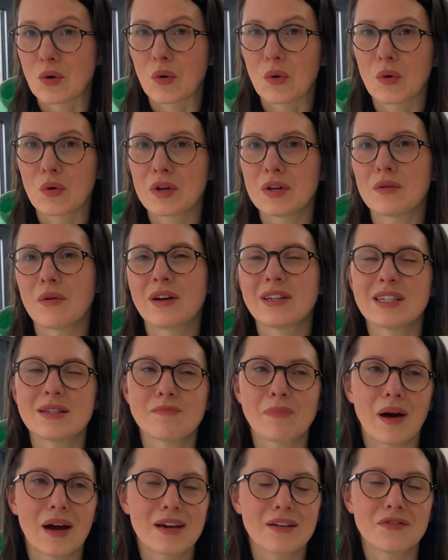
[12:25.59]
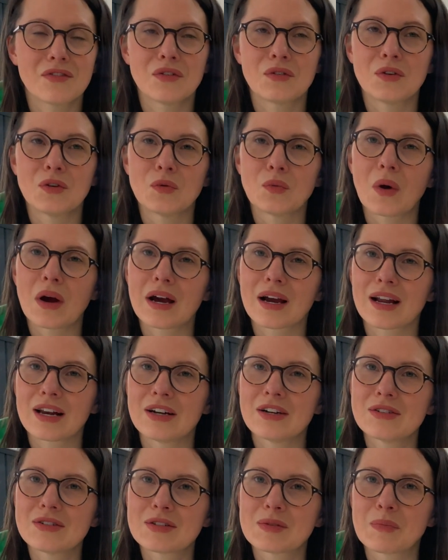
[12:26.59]
or you know, I did buy a few new work
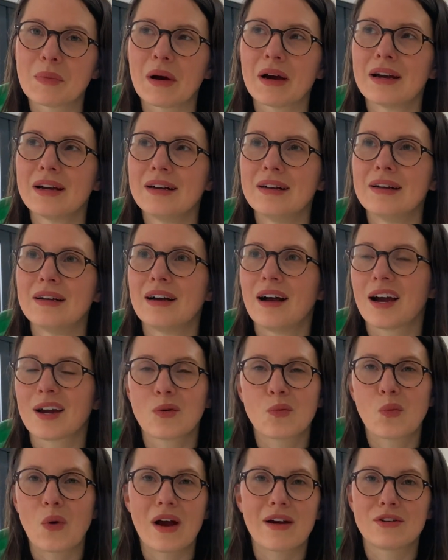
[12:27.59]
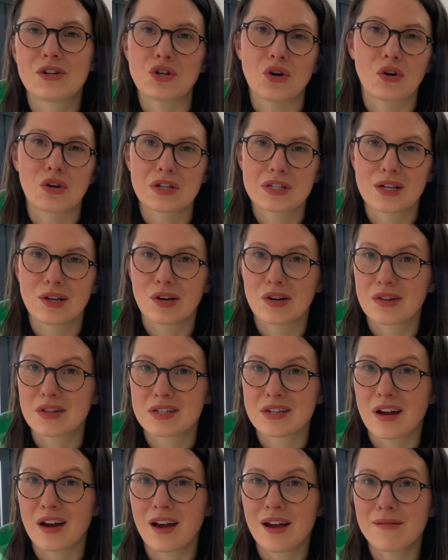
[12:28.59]
clothes, but I could wear joggers a lot of the
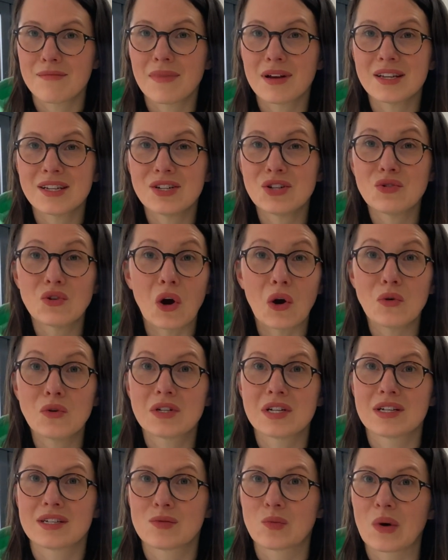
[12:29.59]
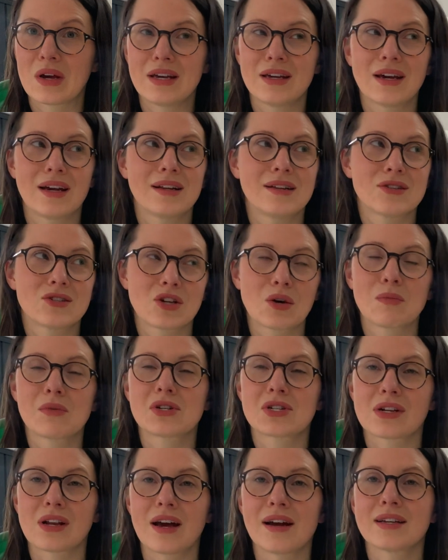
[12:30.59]
time, and you notice weight gain so
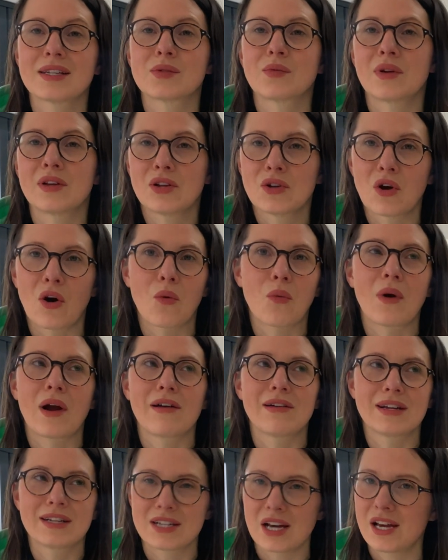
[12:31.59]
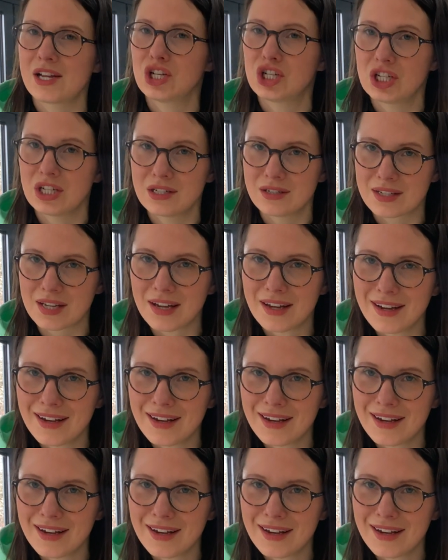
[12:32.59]
much less when you're not wearing tight jeans.